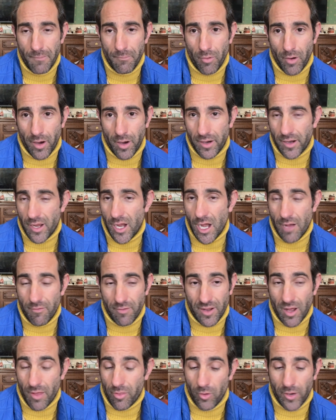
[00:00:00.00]
Brian
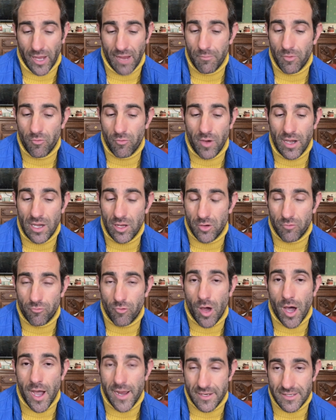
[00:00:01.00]
Carver, I thought, gave him a really good
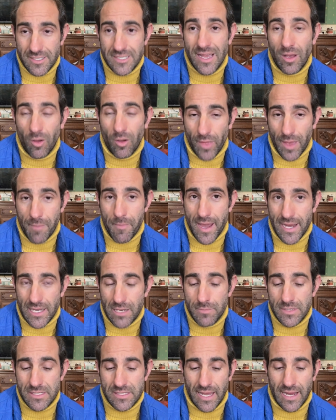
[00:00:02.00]
ride until they made
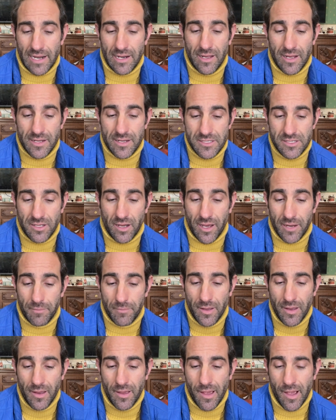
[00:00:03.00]
the mistake last time.
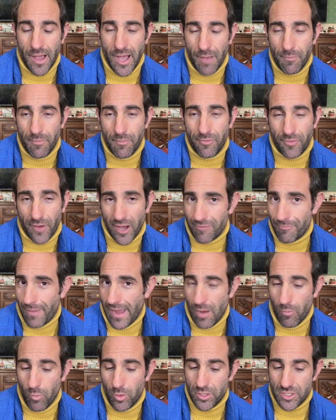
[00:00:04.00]
£5
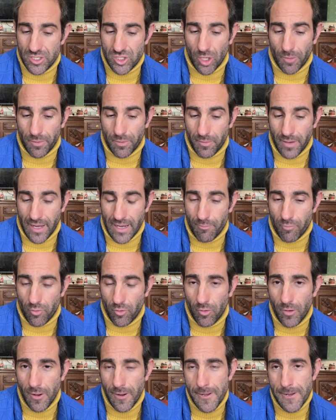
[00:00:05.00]
wouldn't have stopped him in
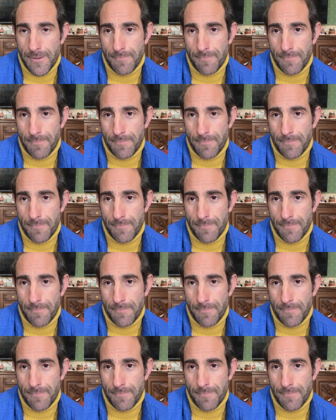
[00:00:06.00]
April.